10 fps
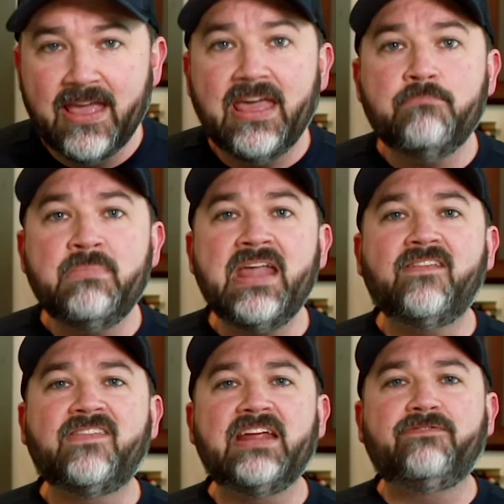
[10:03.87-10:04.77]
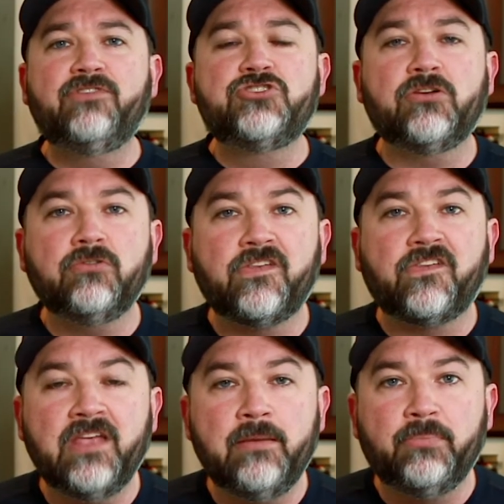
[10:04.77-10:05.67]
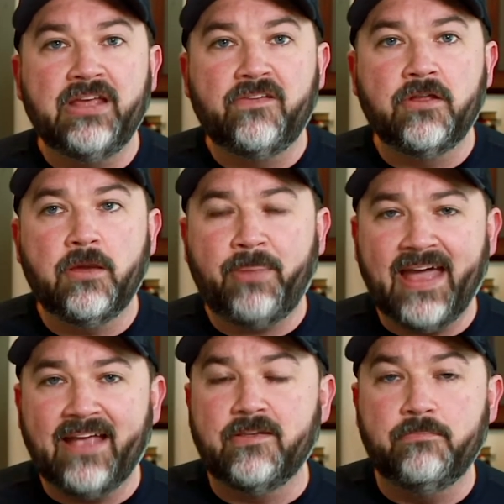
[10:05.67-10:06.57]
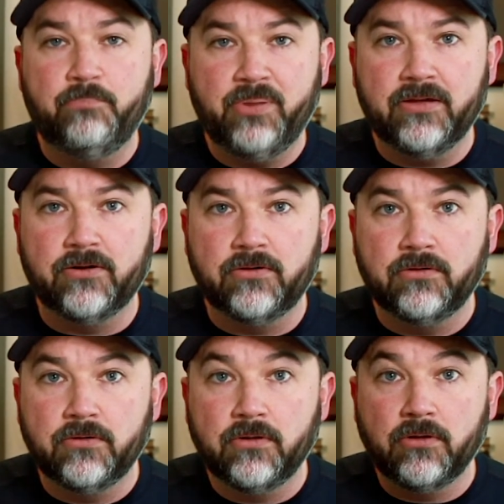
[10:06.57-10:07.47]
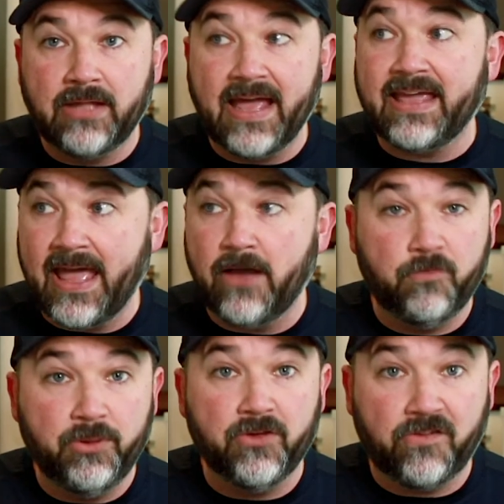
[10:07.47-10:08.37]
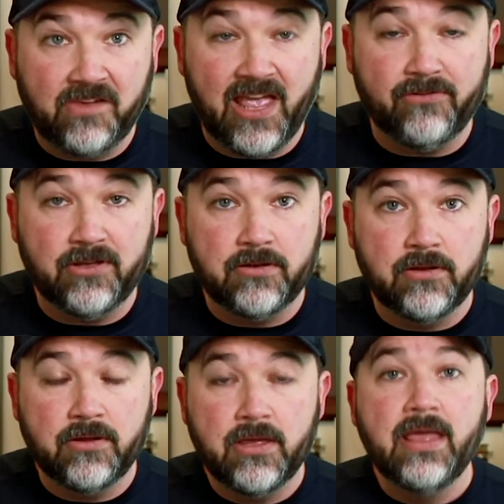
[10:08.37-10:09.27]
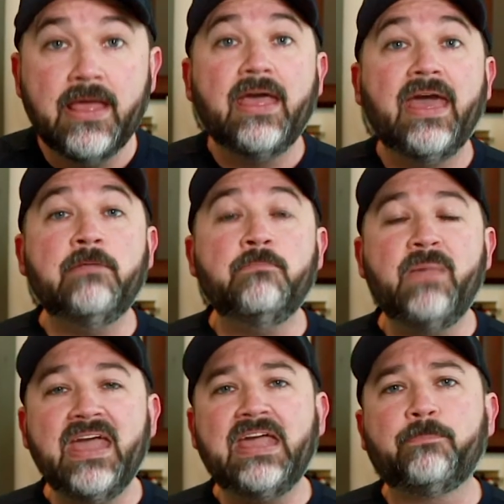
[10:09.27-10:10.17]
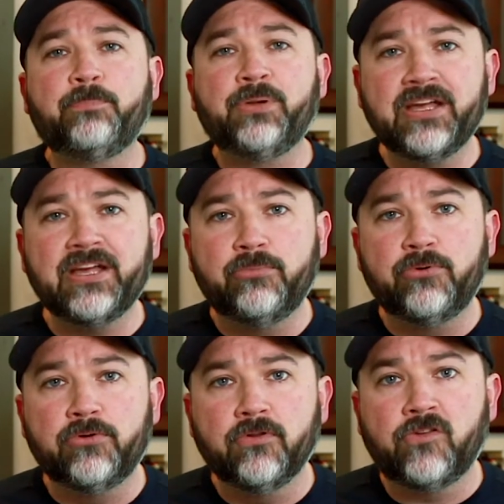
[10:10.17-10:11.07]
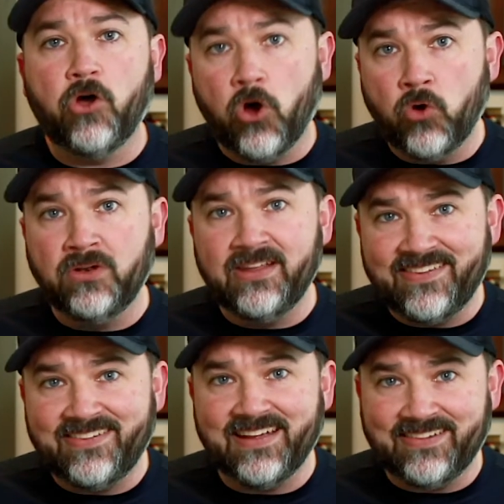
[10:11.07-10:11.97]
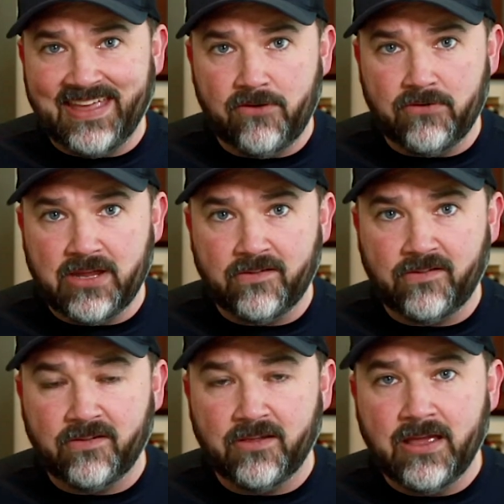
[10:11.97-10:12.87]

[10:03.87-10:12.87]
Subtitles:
It means that if the General Assembly is going to pass a bill like House Bill 7 and make it applicable to only 6 counties,